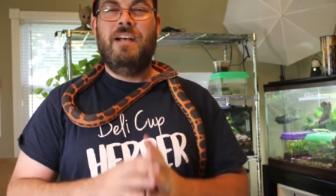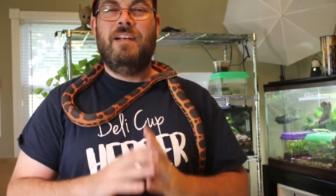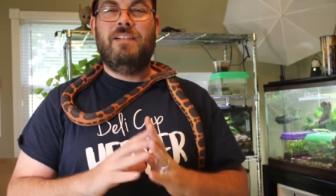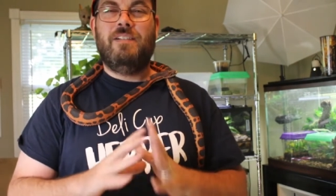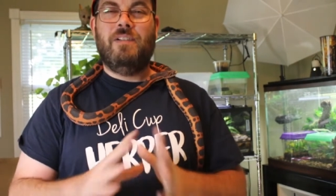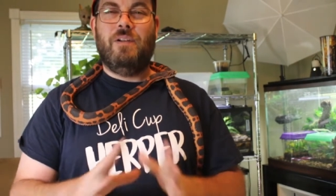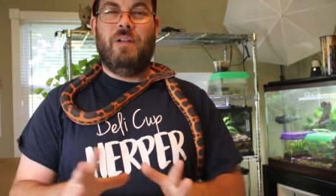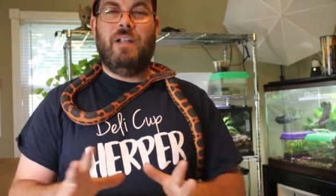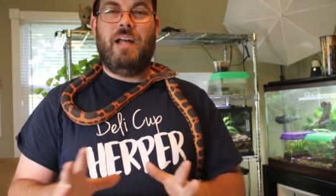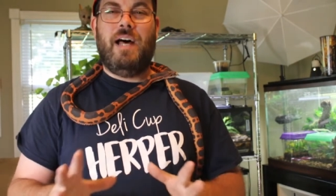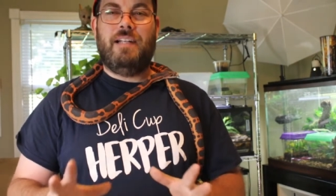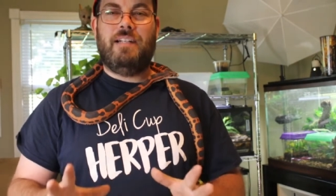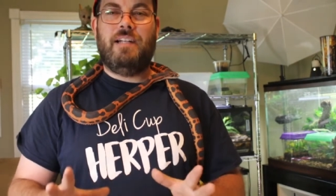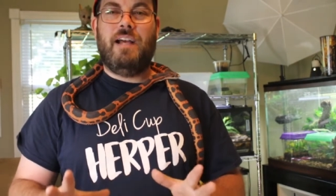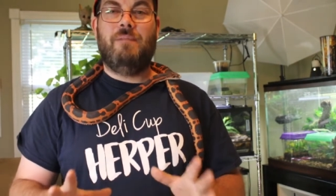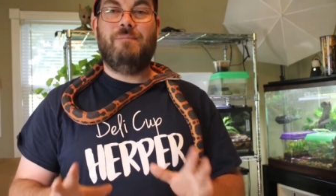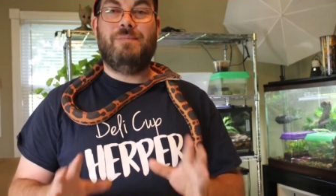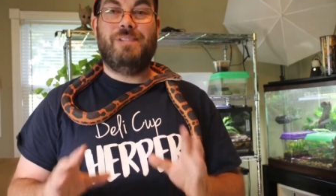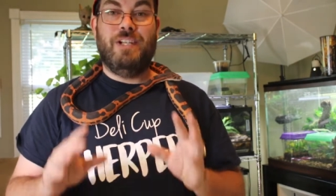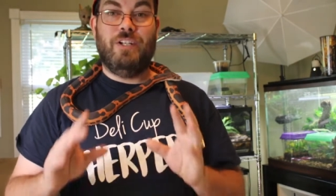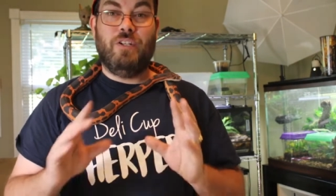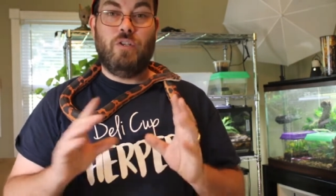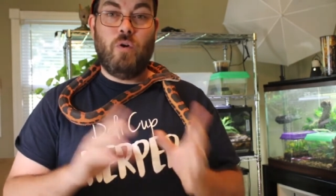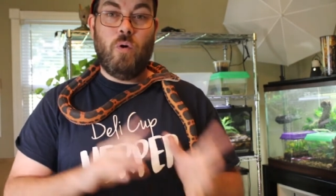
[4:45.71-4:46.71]
So a lot of
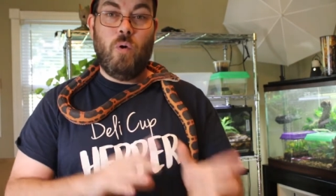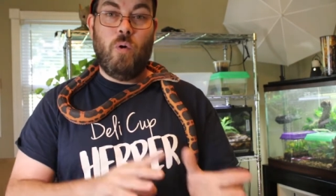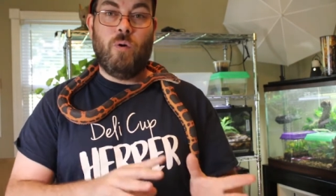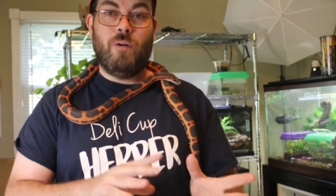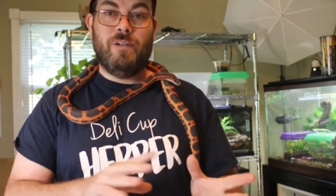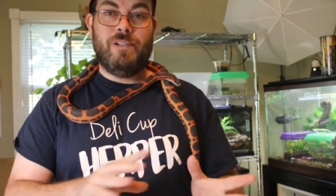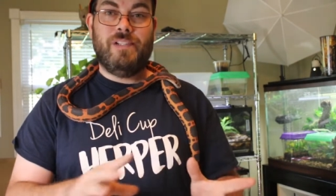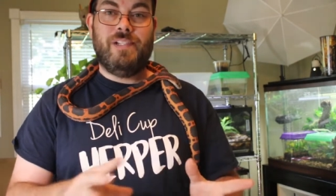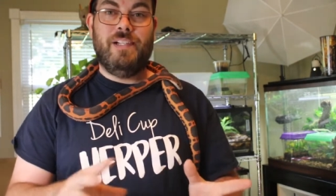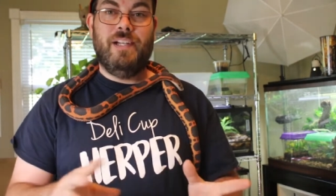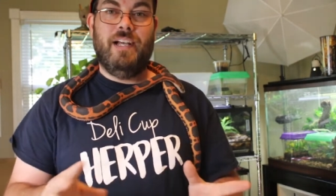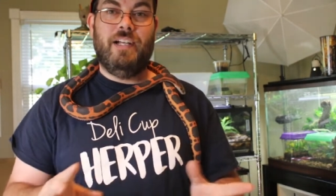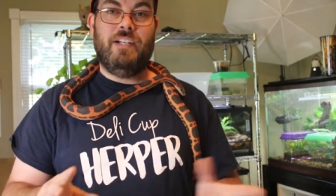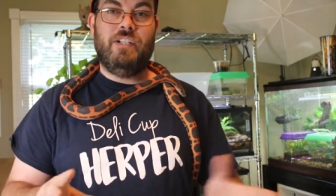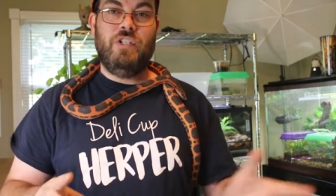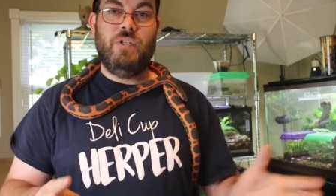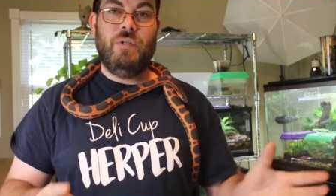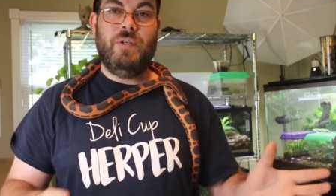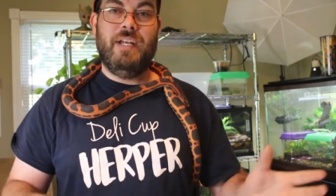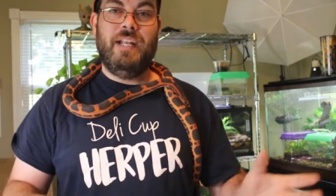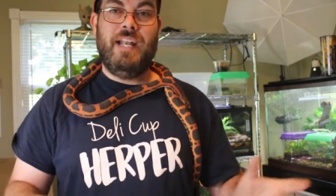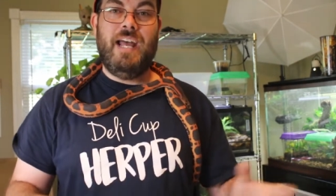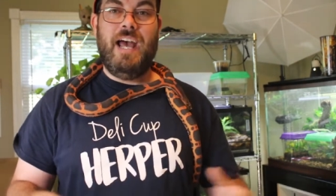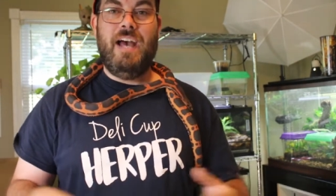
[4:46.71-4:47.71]
times in corn snakes
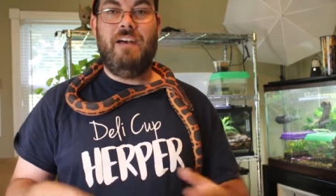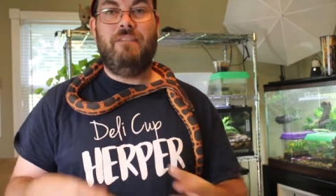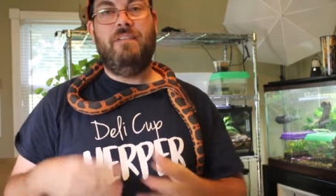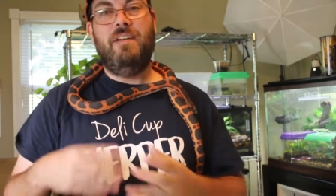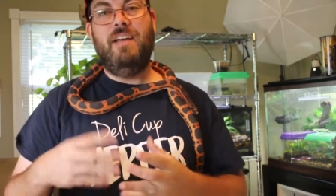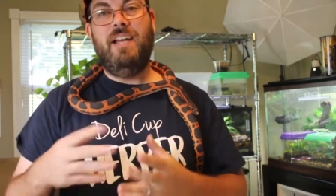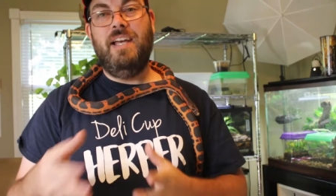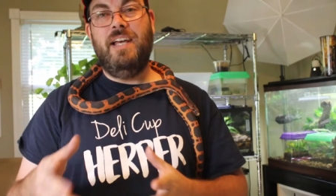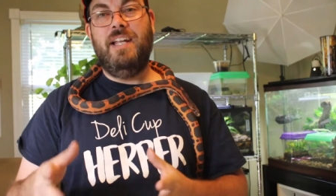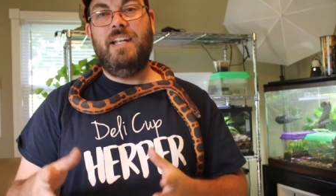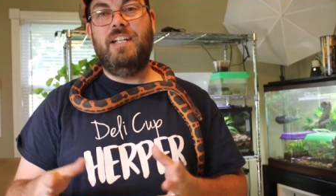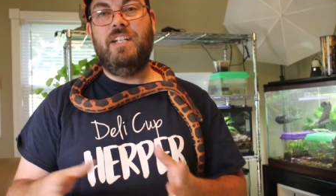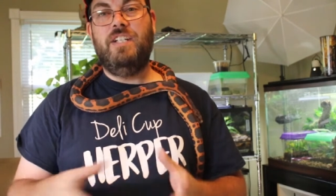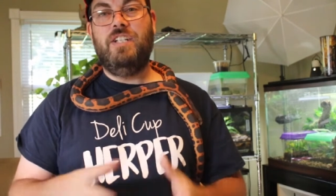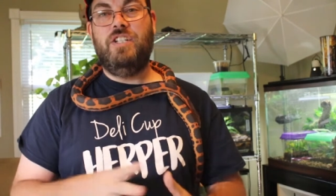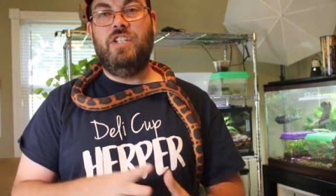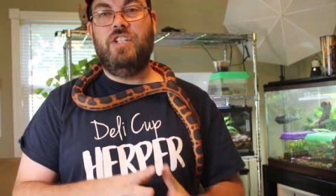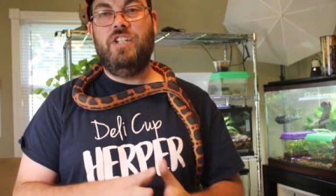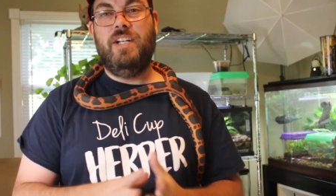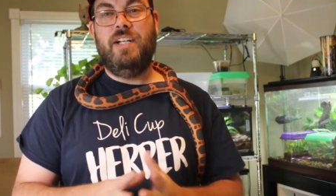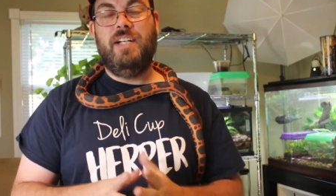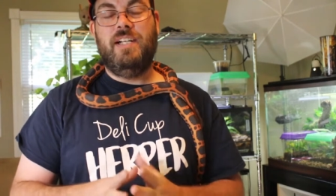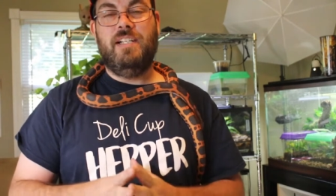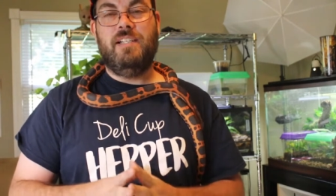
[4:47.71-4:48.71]
you can have hidden
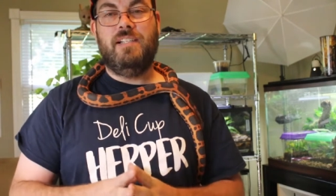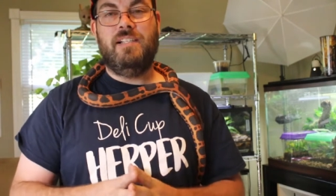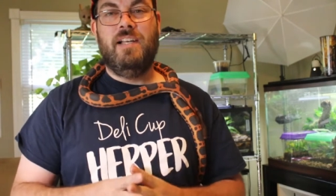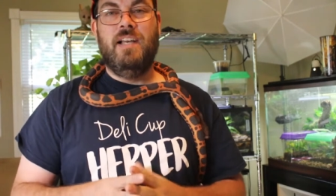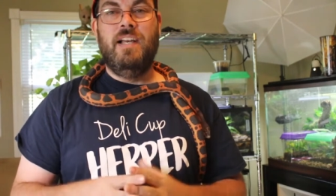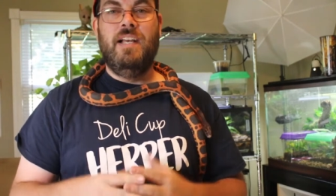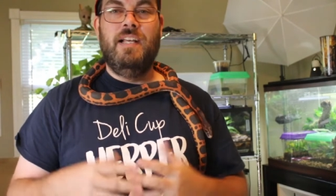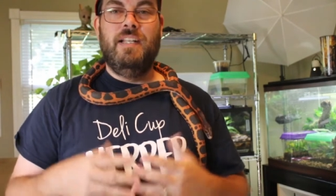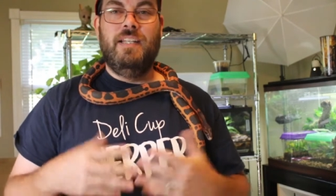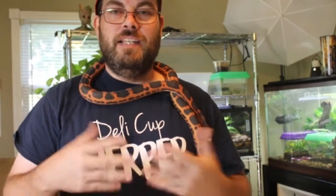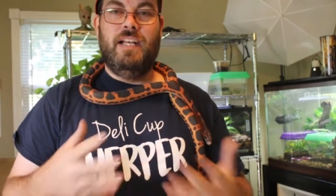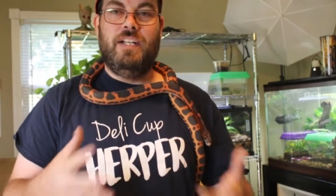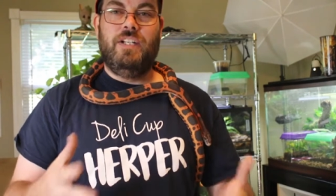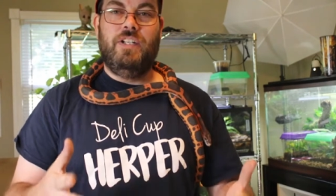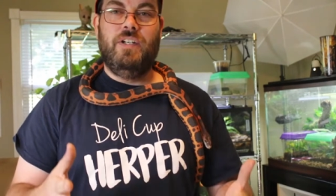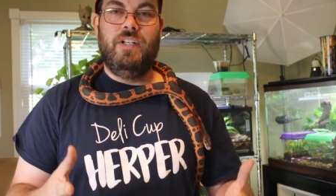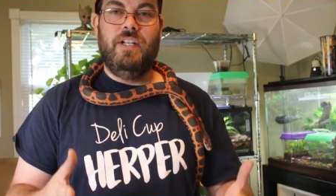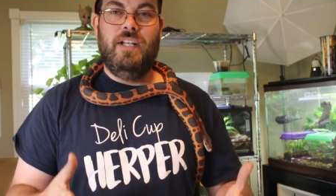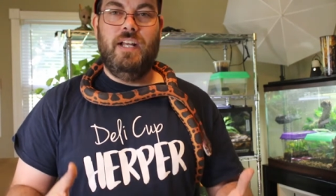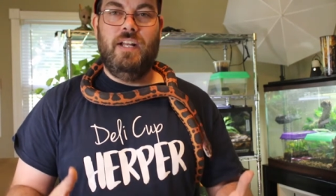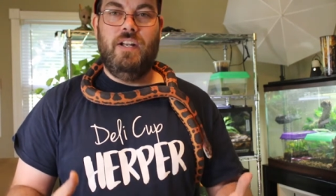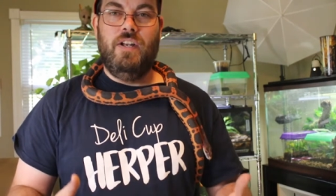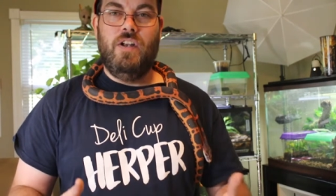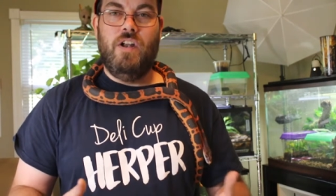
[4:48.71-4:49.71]
genes that you
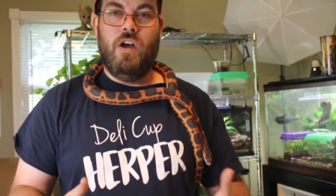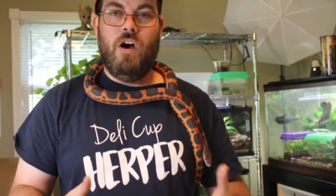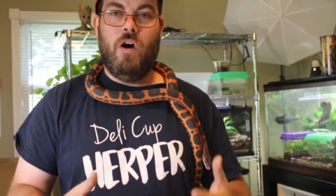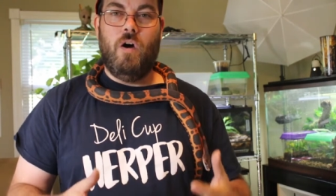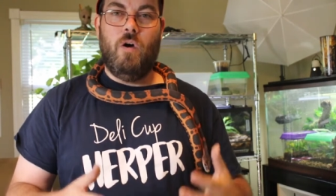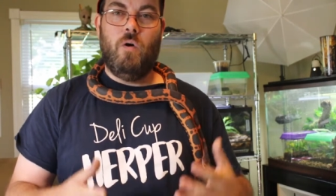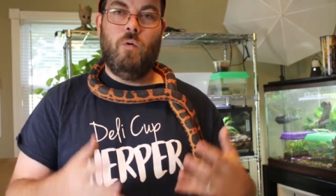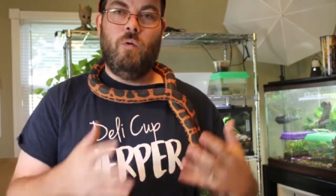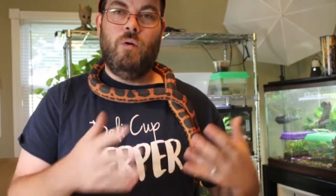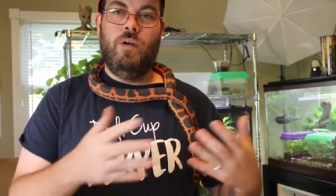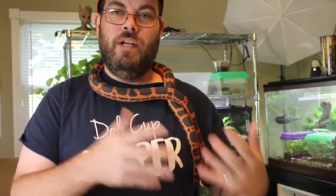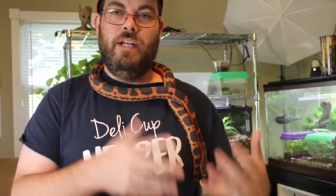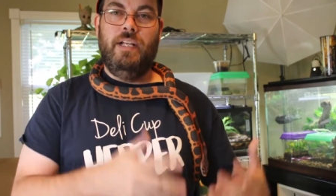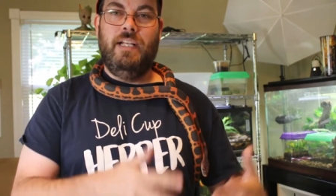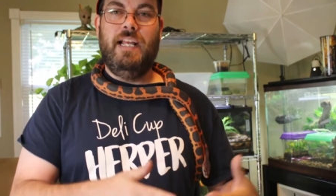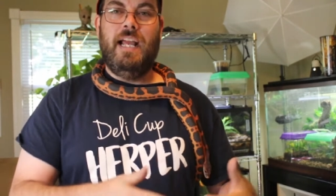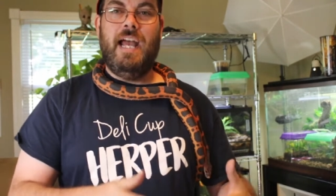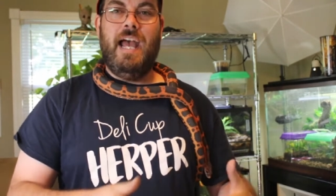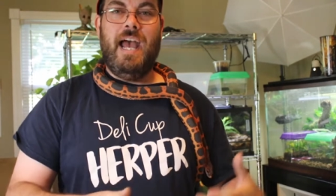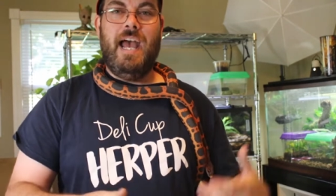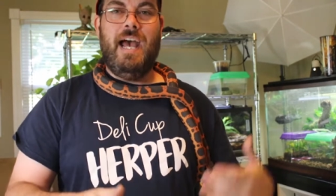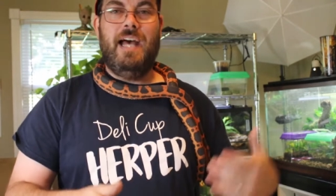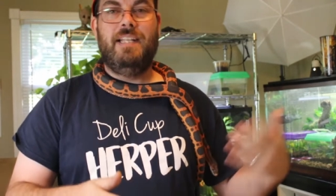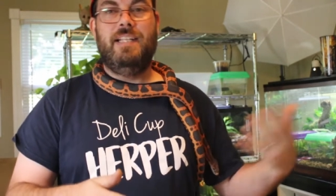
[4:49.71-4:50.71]
didn't know you
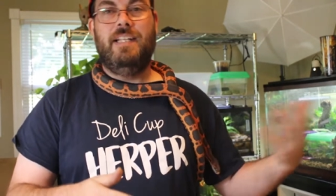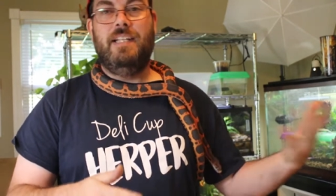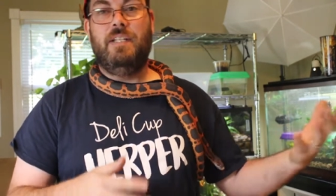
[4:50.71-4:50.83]
had,